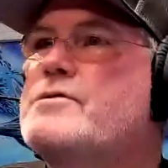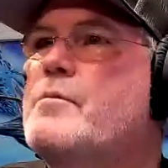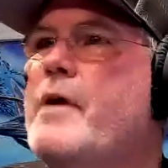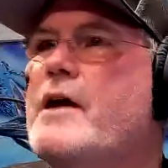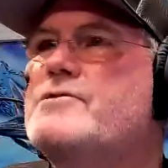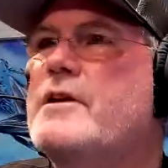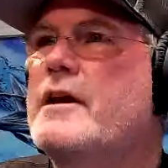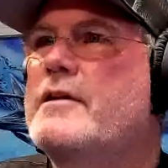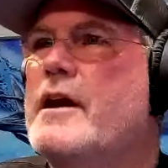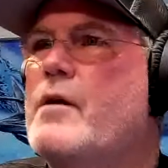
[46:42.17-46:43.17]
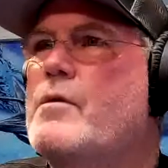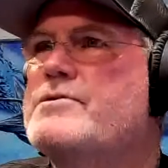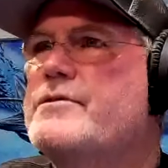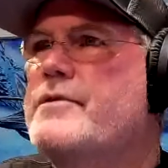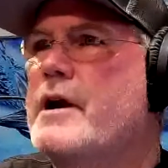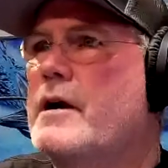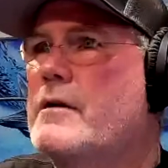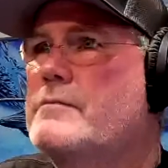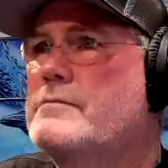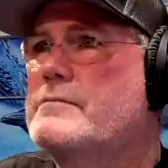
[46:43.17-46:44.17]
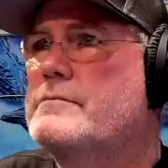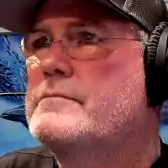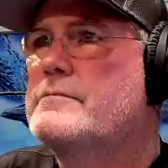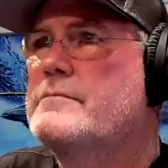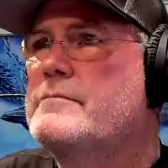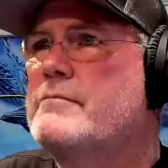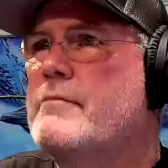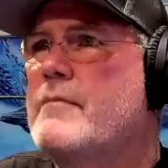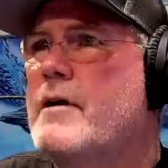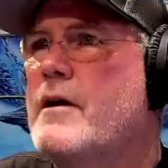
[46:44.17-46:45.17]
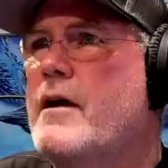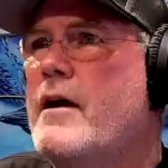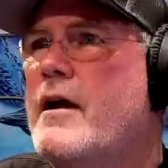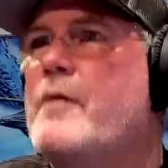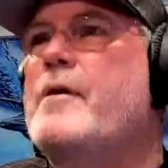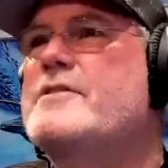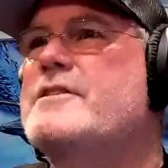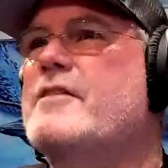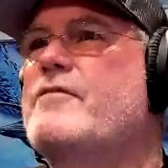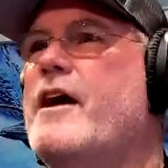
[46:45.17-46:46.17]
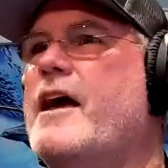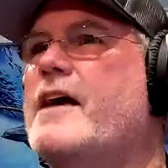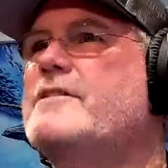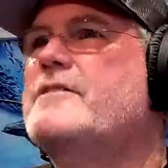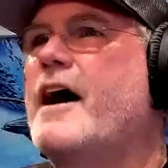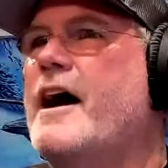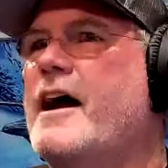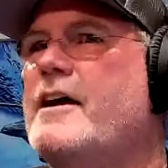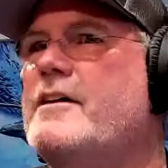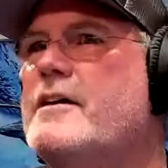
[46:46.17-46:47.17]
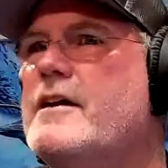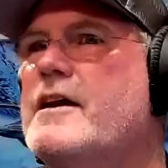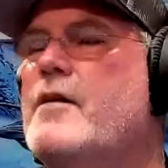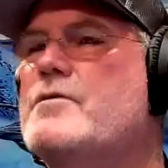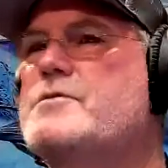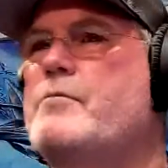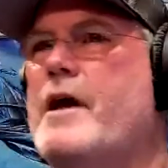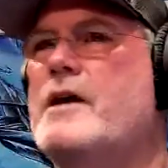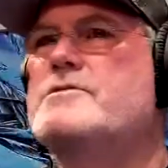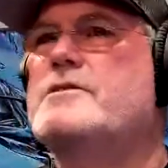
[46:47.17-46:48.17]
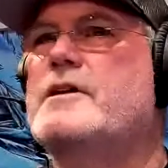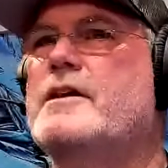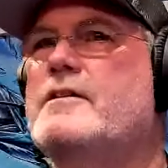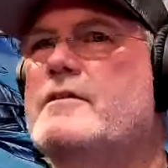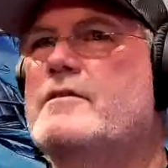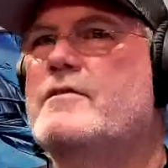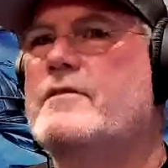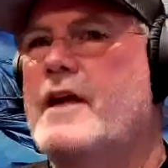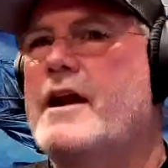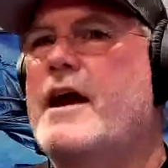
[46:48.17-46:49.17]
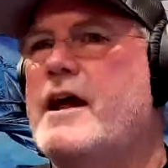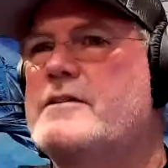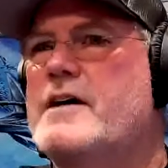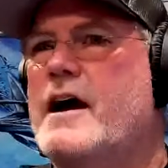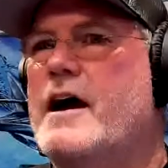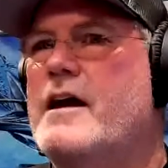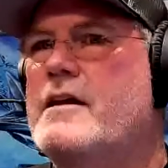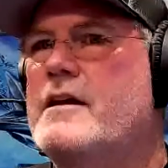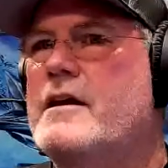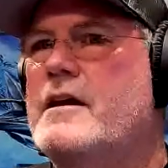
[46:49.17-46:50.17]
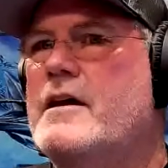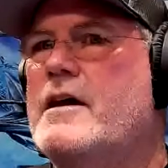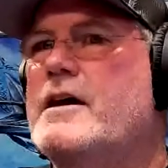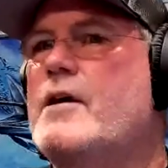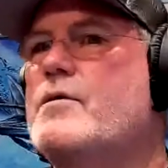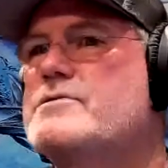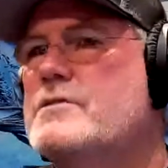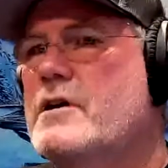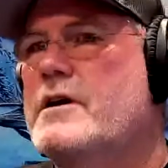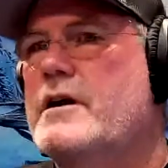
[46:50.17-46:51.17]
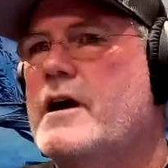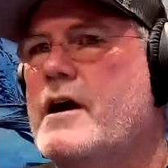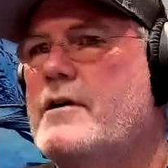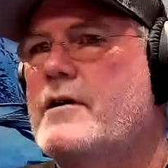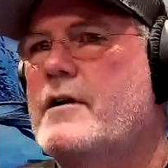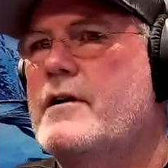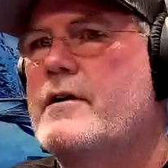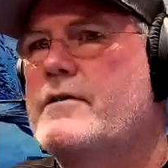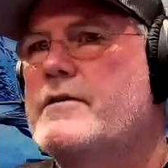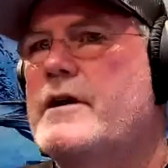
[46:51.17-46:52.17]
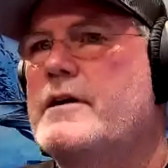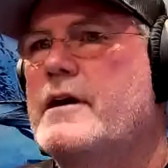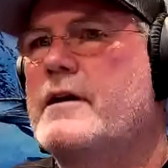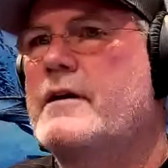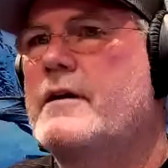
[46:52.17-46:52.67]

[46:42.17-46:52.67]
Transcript: imagining that I wasn't there. Imagine if I had died and I was imagining that I had died and I was looking at her thinking,